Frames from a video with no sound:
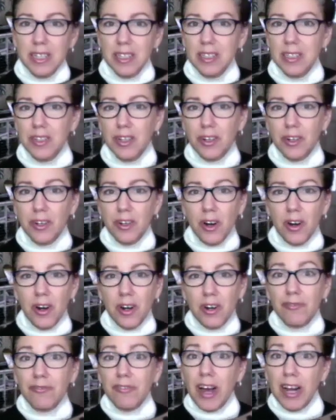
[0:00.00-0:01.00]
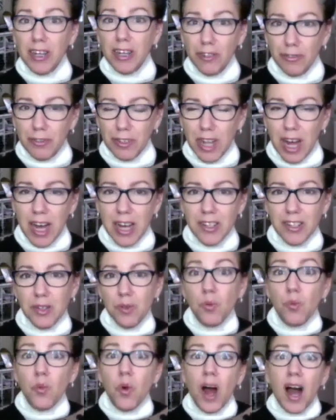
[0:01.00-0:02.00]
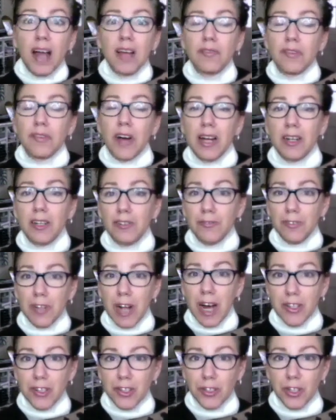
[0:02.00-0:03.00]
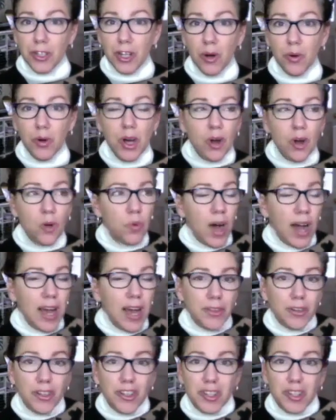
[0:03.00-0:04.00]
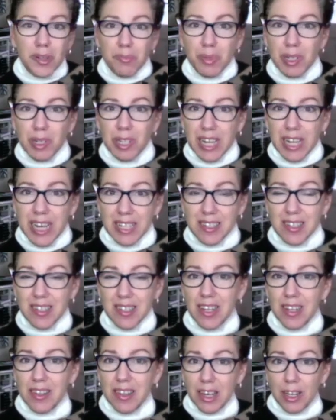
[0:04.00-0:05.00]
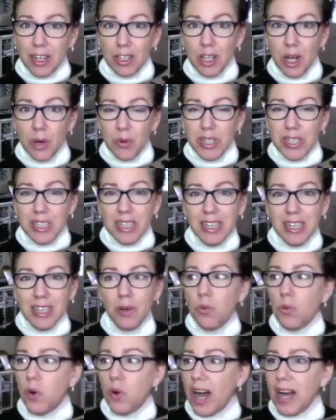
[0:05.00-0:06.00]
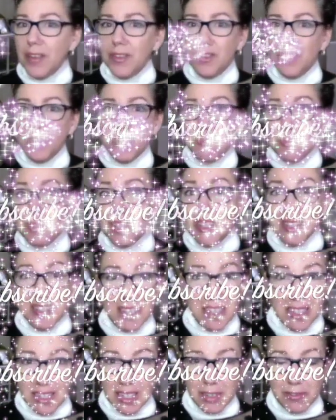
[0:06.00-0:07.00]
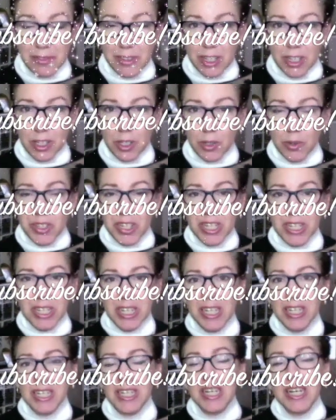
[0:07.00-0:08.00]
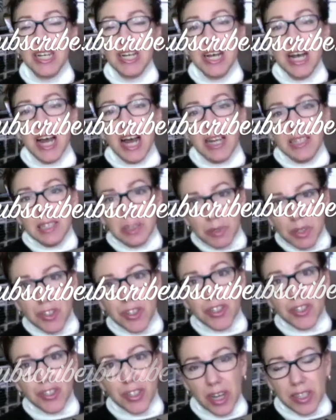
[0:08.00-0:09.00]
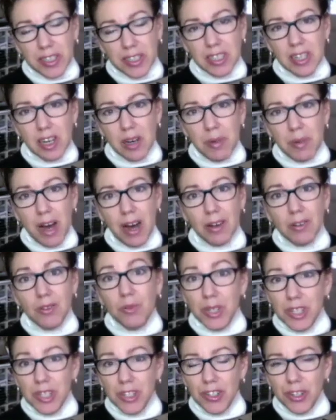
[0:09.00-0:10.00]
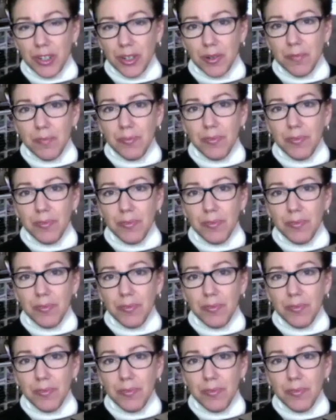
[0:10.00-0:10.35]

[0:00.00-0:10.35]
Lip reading: there are fireflies and why fireflies glow, why there's some plants that glow at night, why there's some sea life that glows at night. And then we started talking about winter